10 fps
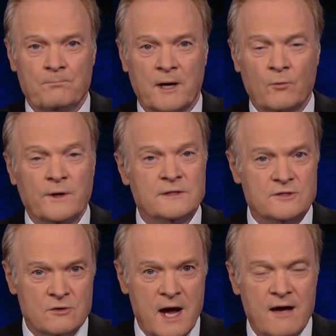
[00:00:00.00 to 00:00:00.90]
but we
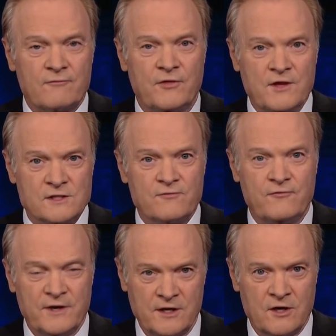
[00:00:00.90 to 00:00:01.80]
do have this
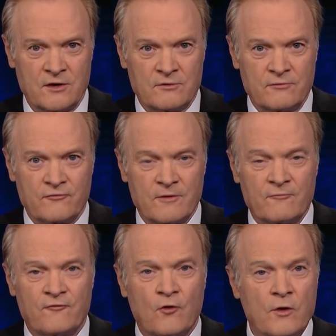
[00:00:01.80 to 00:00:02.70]
video
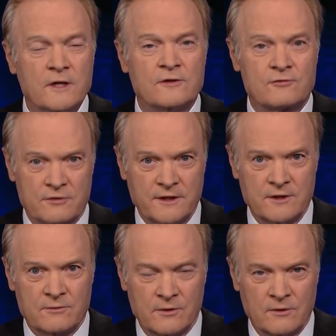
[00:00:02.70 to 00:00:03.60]
from
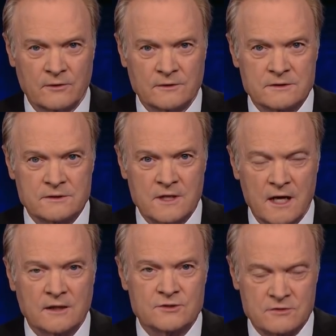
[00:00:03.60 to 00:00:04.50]
forty-three-year-old
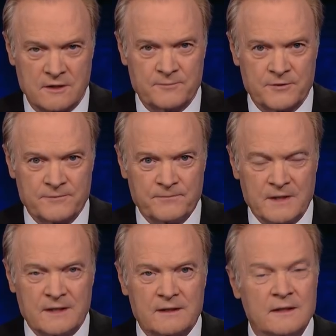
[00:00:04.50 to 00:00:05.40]
Donald Trump
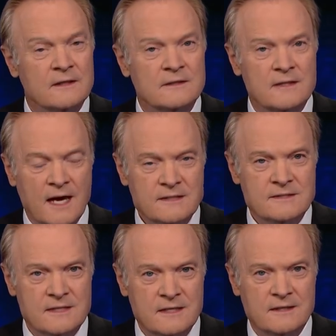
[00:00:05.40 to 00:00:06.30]
in
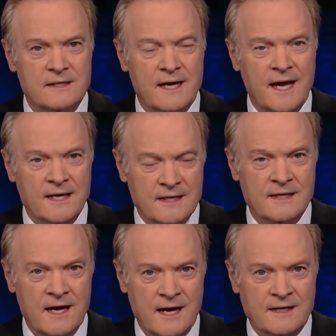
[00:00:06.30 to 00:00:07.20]
nineteen
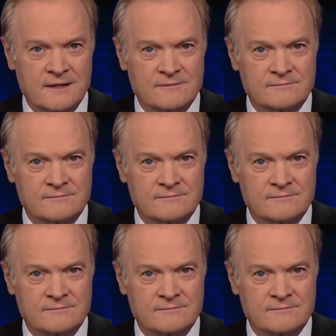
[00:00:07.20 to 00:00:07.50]
eighty-nine.